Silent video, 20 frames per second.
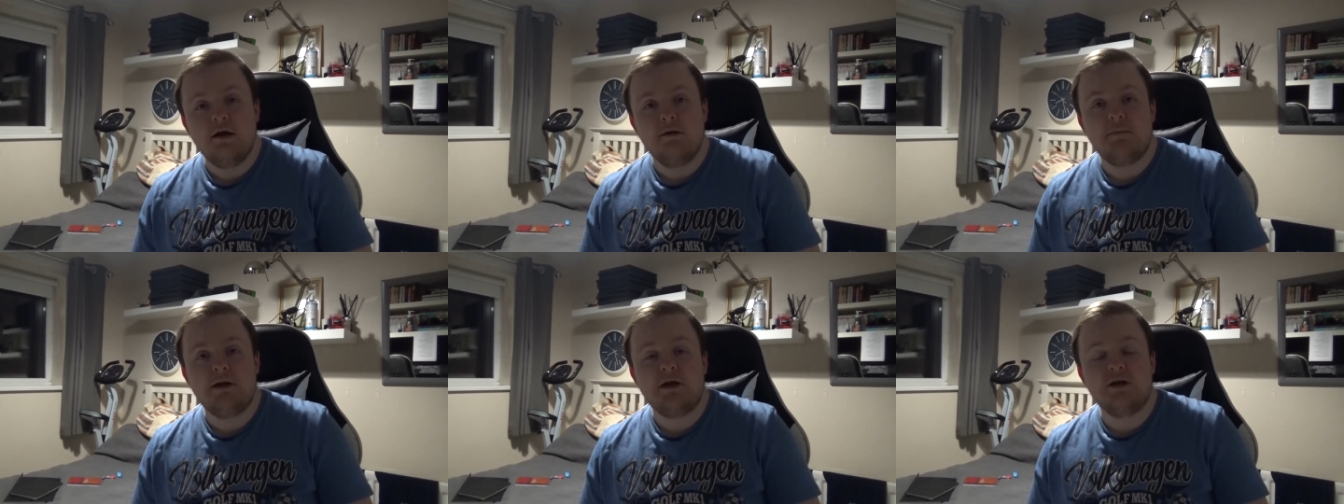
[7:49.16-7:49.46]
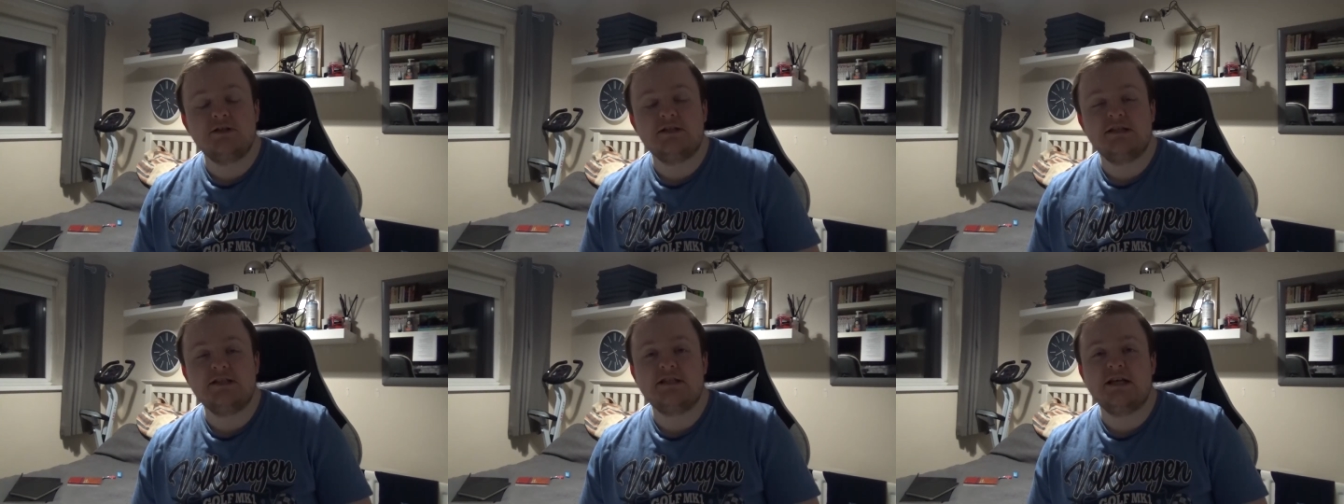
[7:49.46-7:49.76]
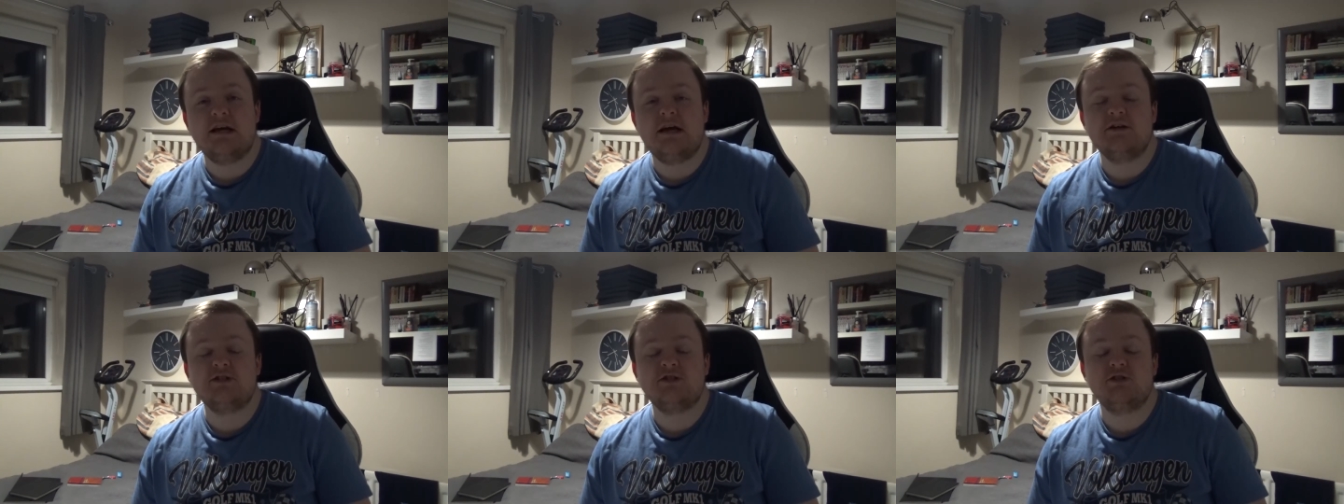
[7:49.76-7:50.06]
because this
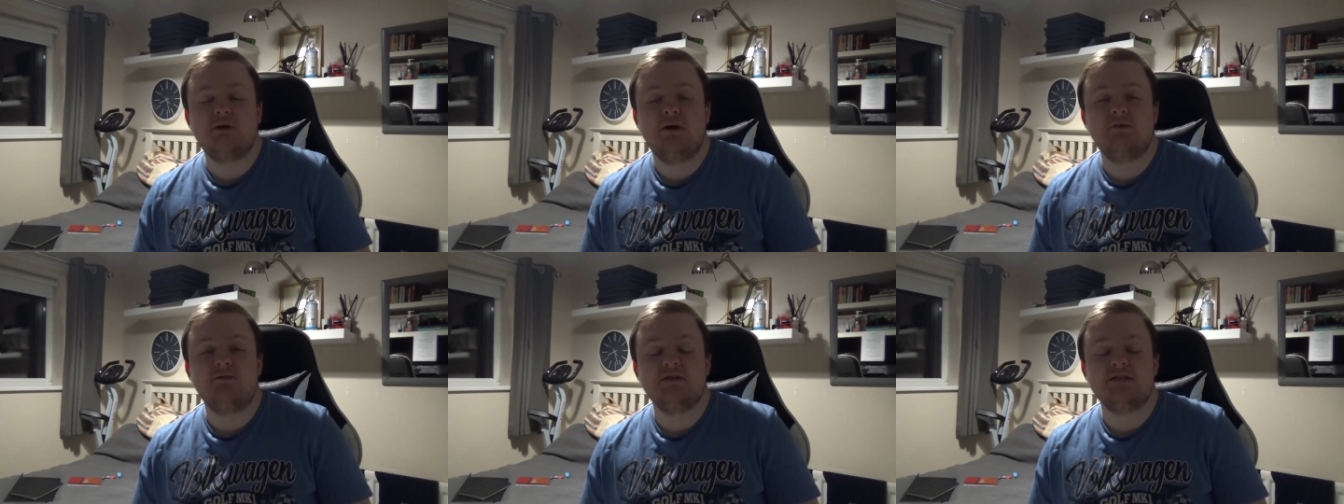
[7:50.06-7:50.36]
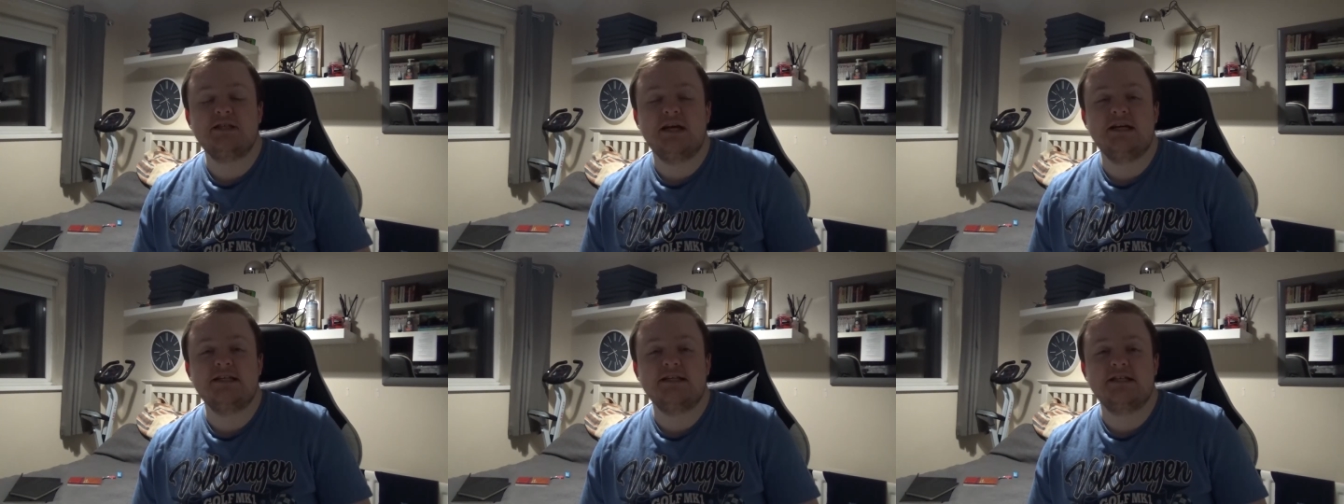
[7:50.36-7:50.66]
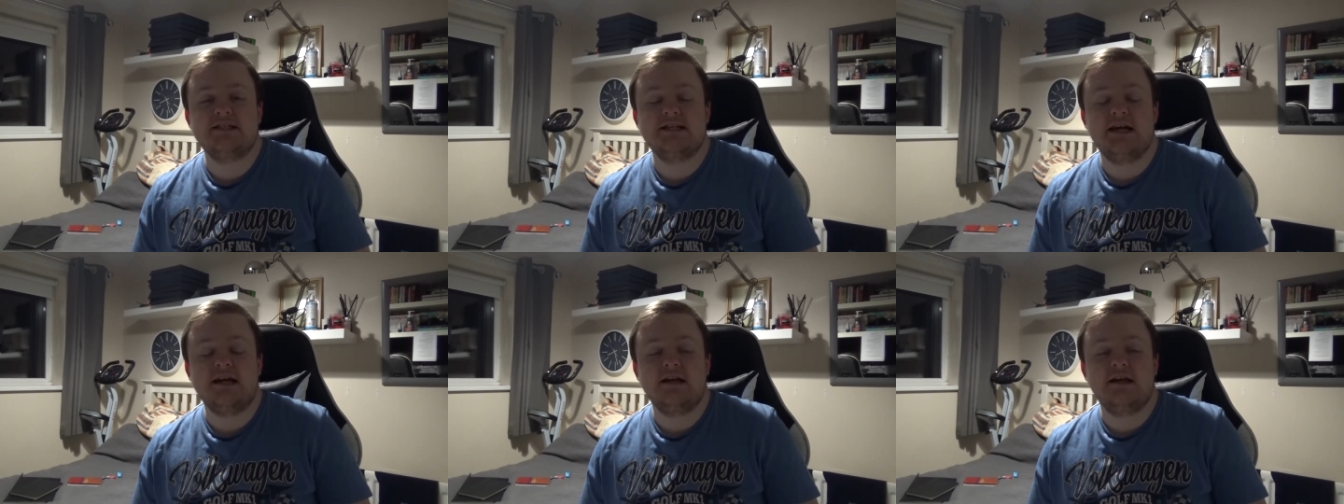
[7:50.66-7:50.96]
has to emphasize
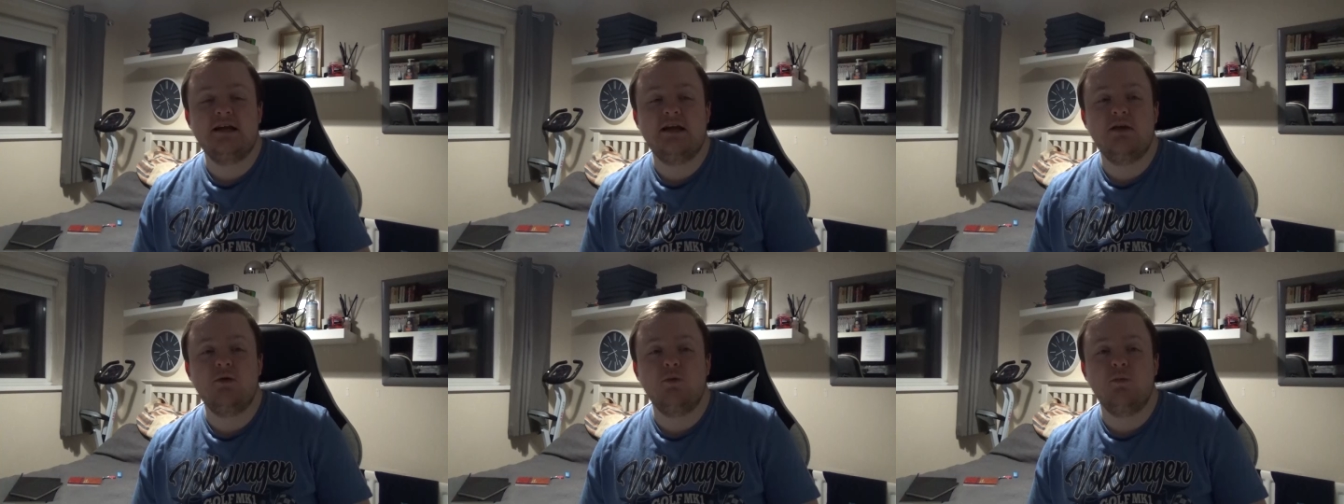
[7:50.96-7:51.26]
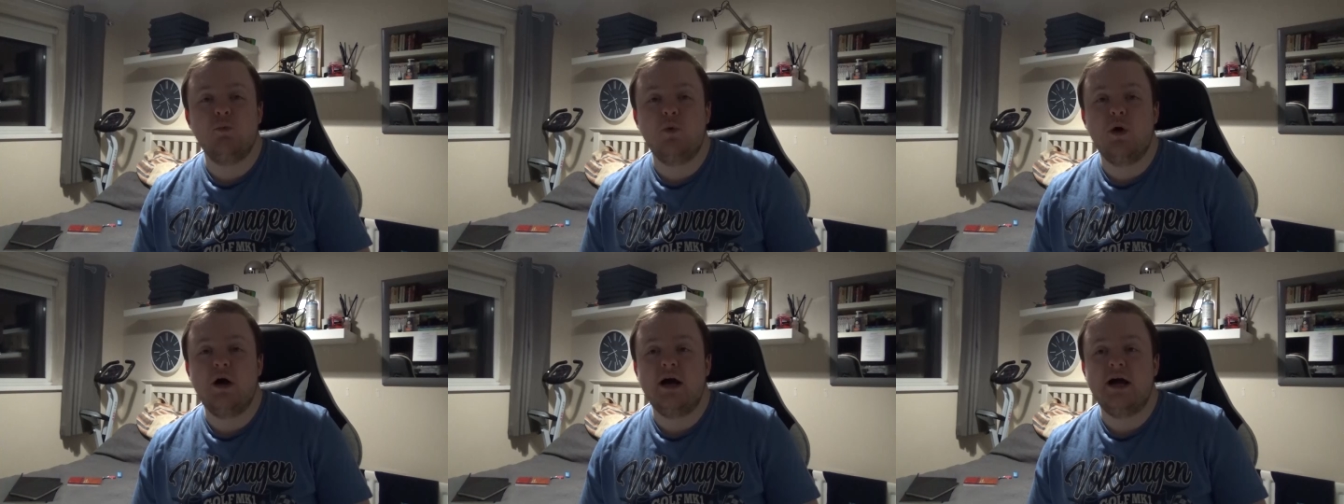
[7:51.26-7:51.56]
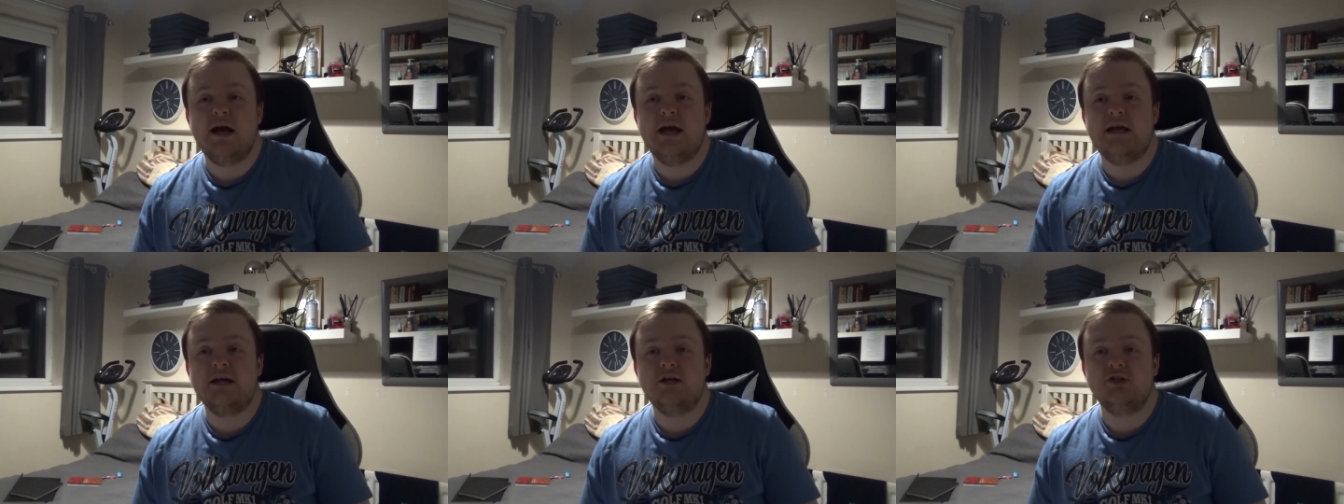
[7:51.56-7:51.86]
exactly
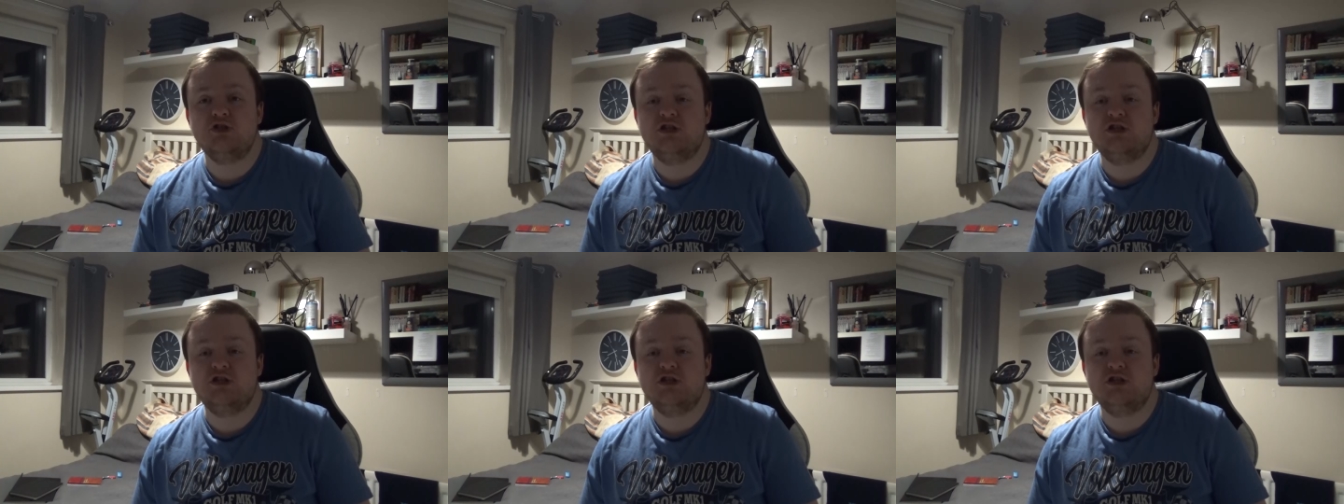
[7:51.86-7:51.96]
why